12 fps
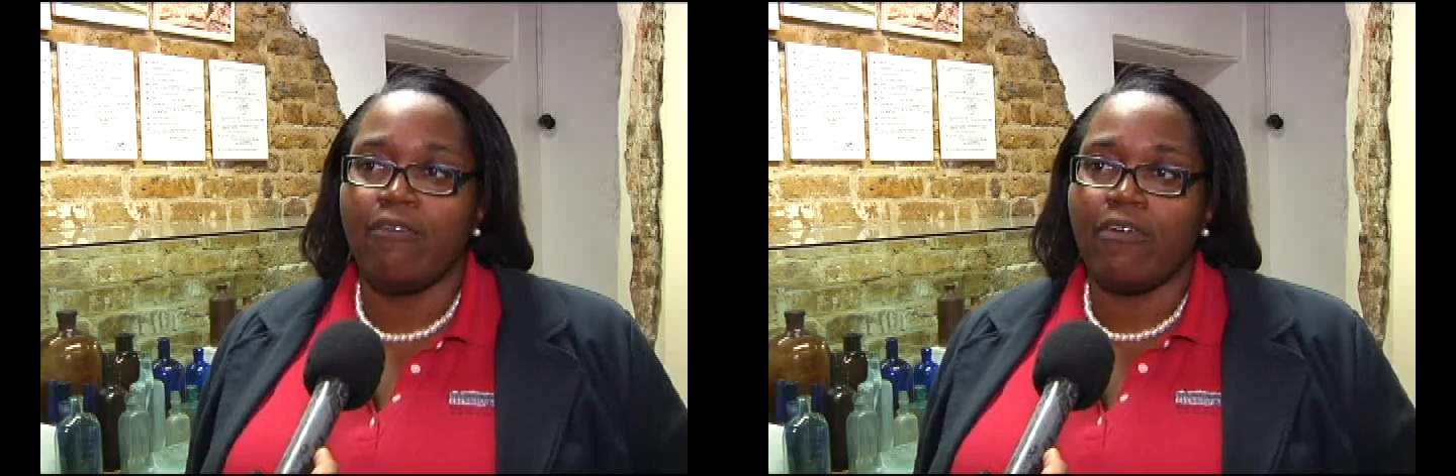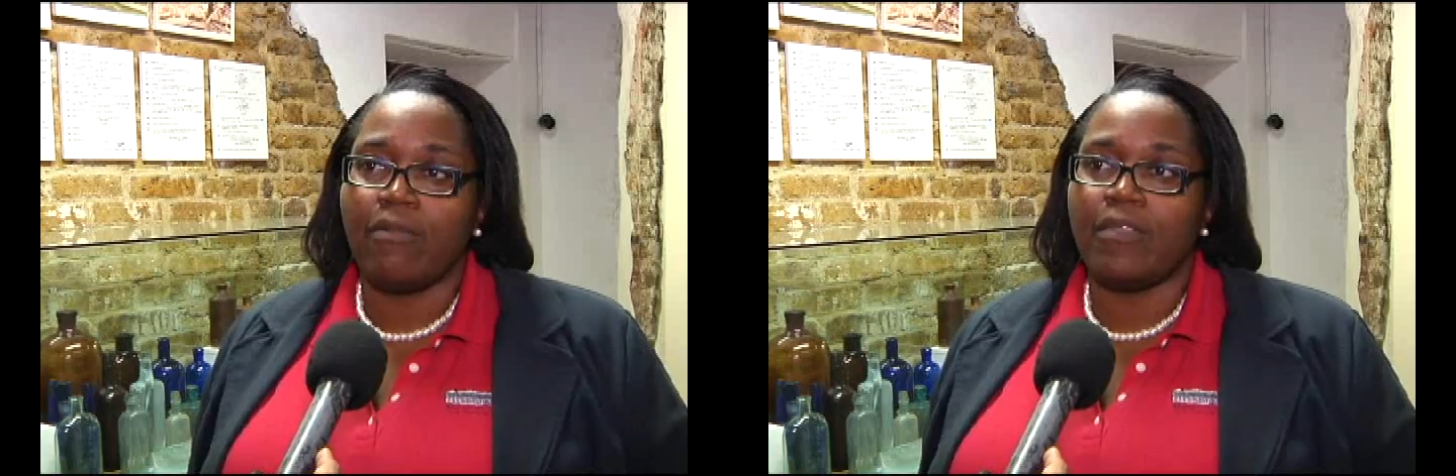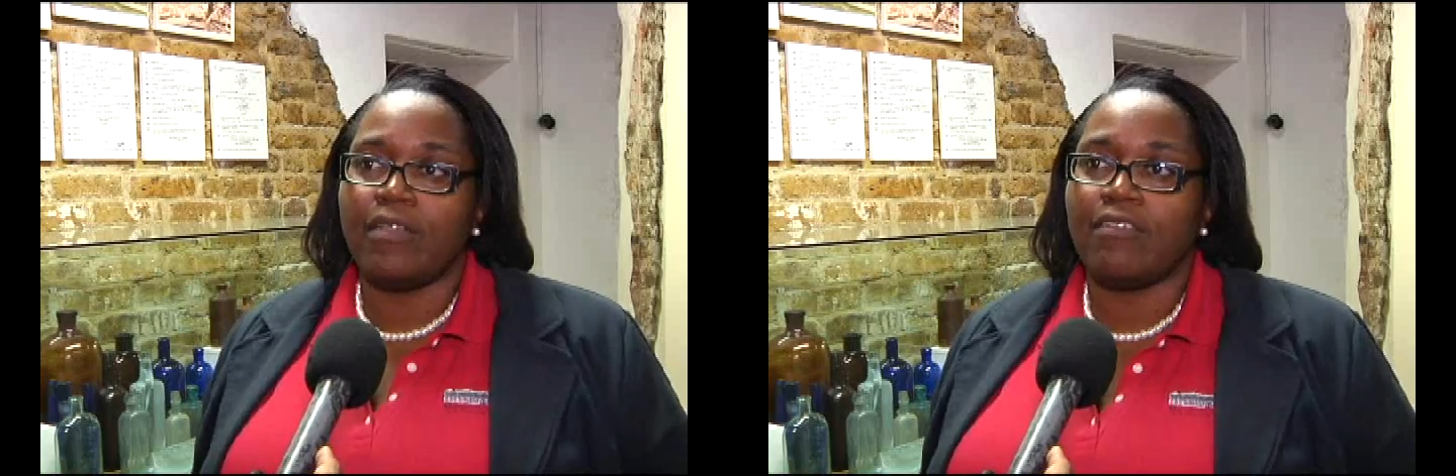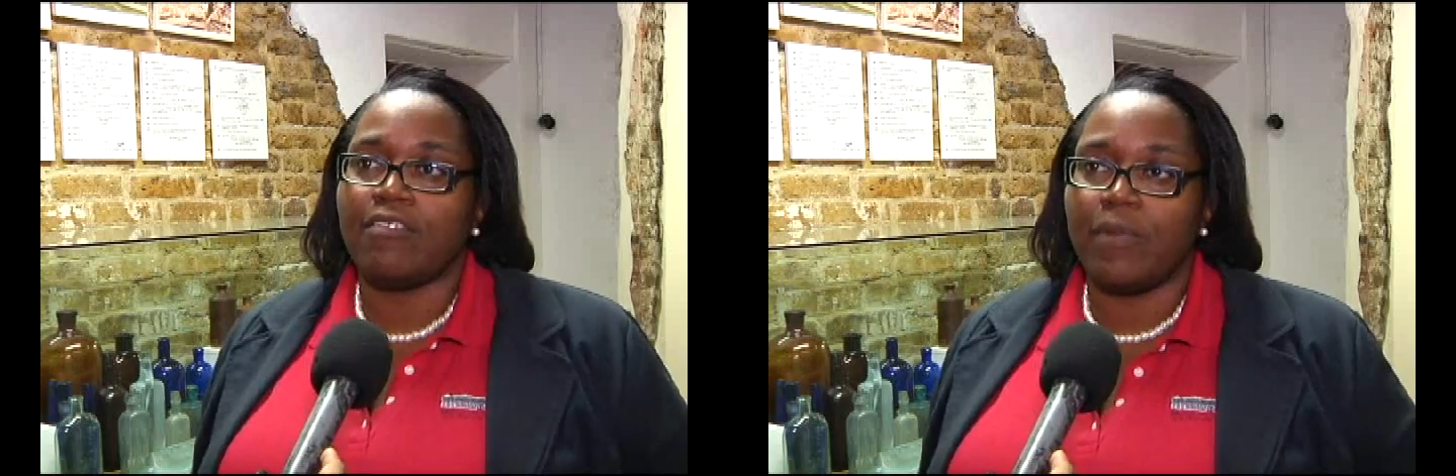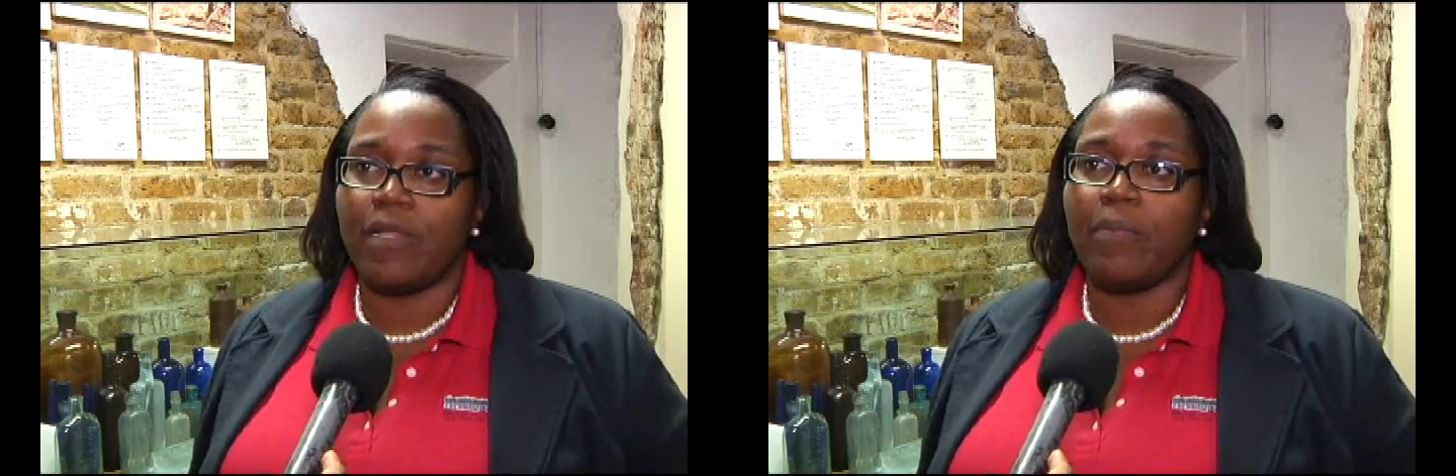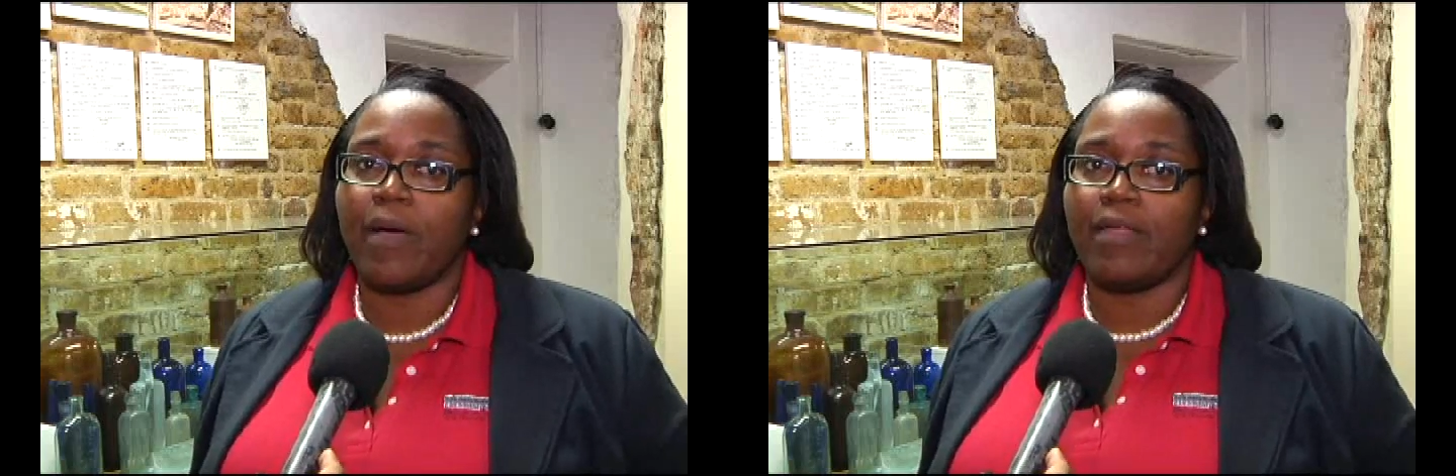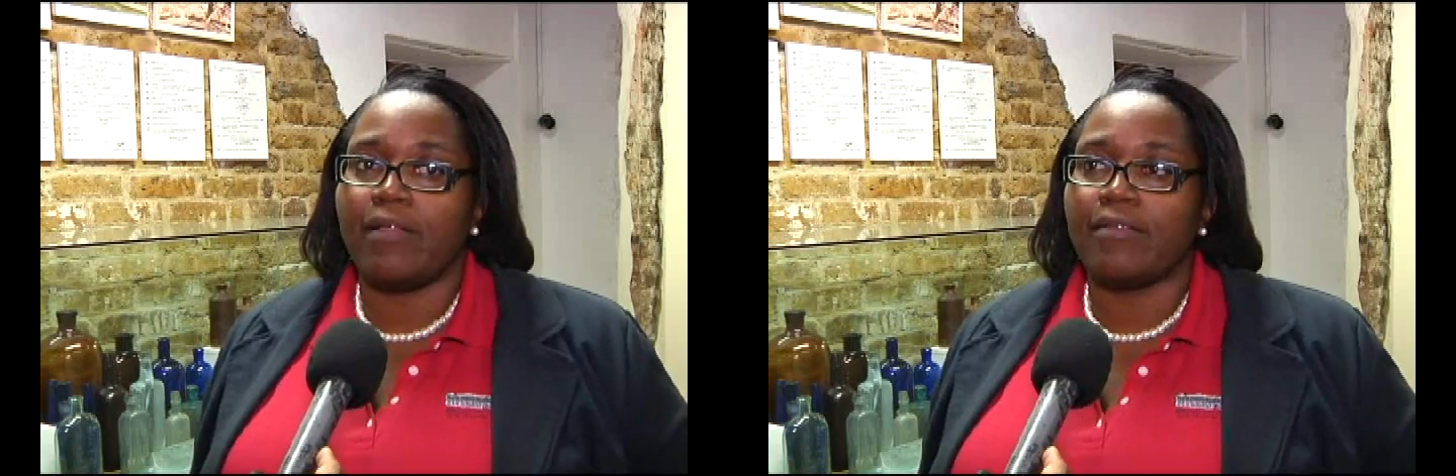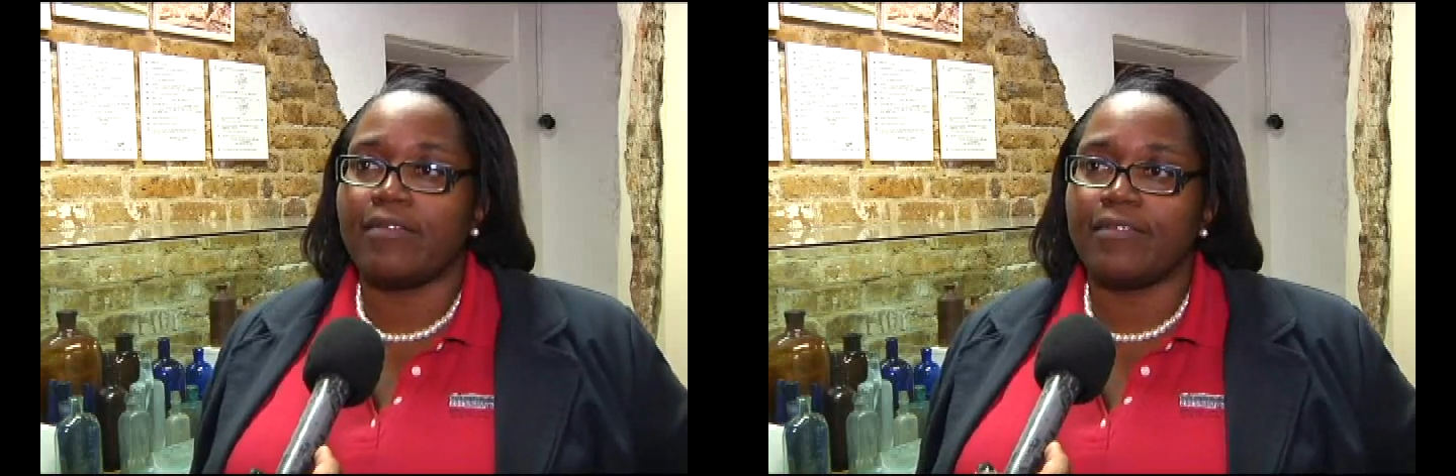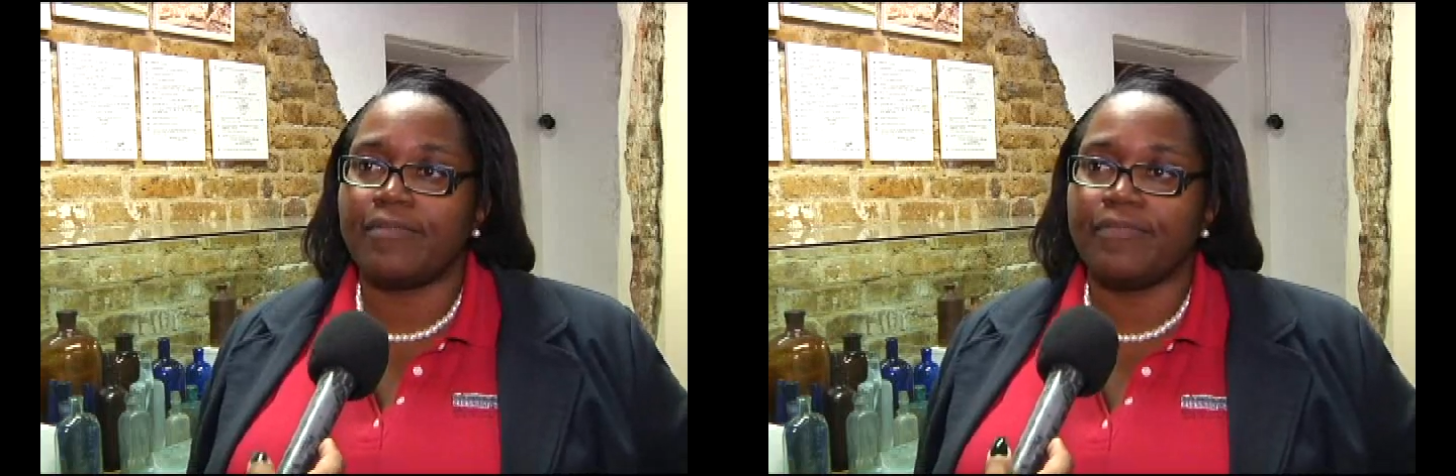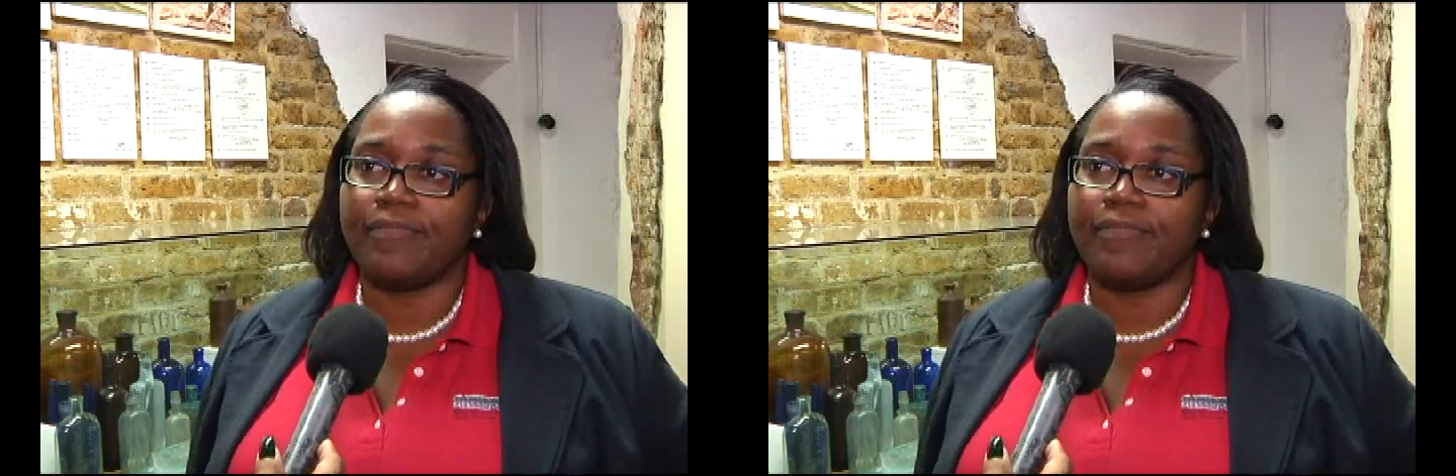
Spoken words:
from the display panels.